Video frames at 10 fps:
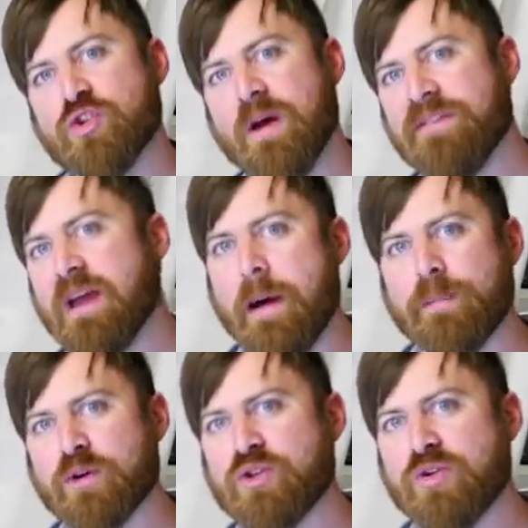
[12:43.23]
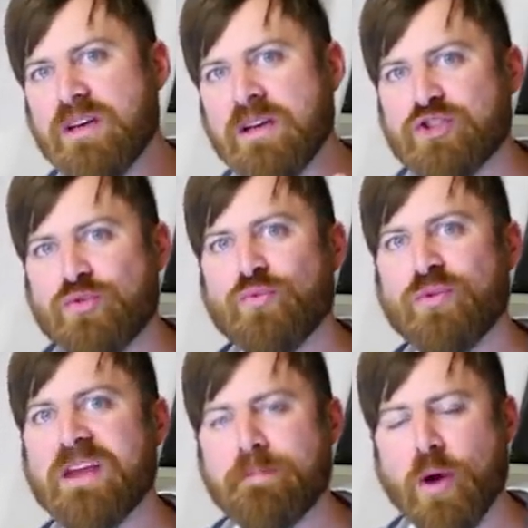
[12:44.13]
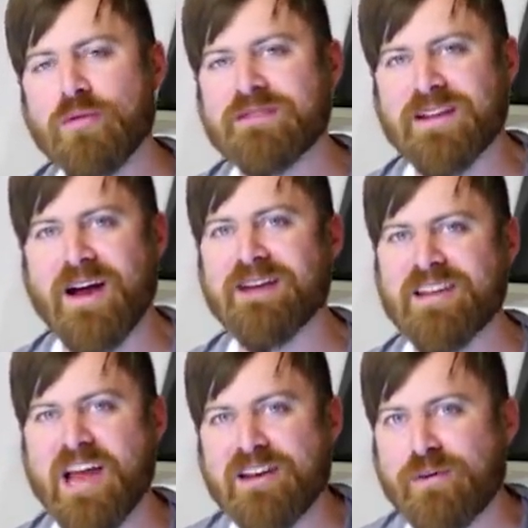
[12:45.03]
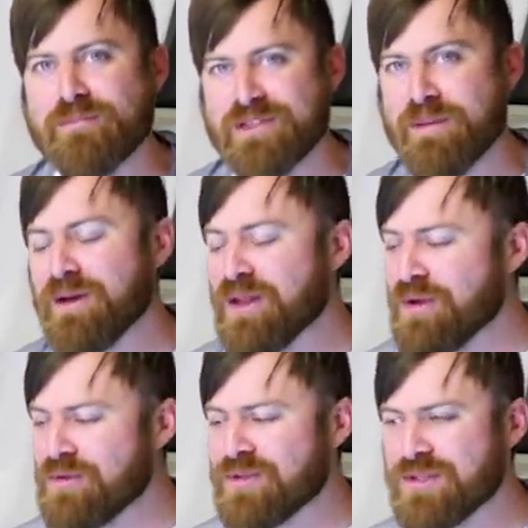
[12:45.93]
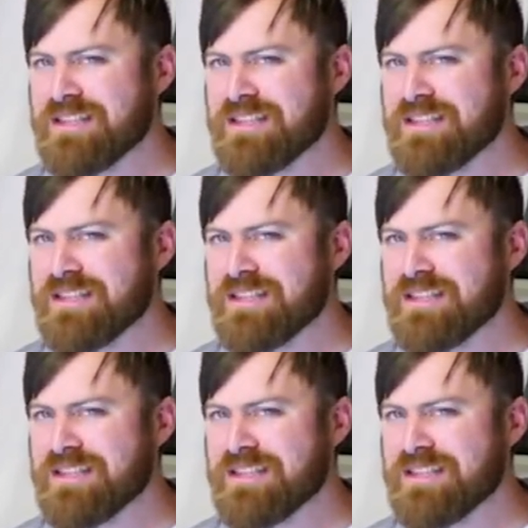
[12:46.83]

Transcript: So you have the opportunity to repost content from somebody who's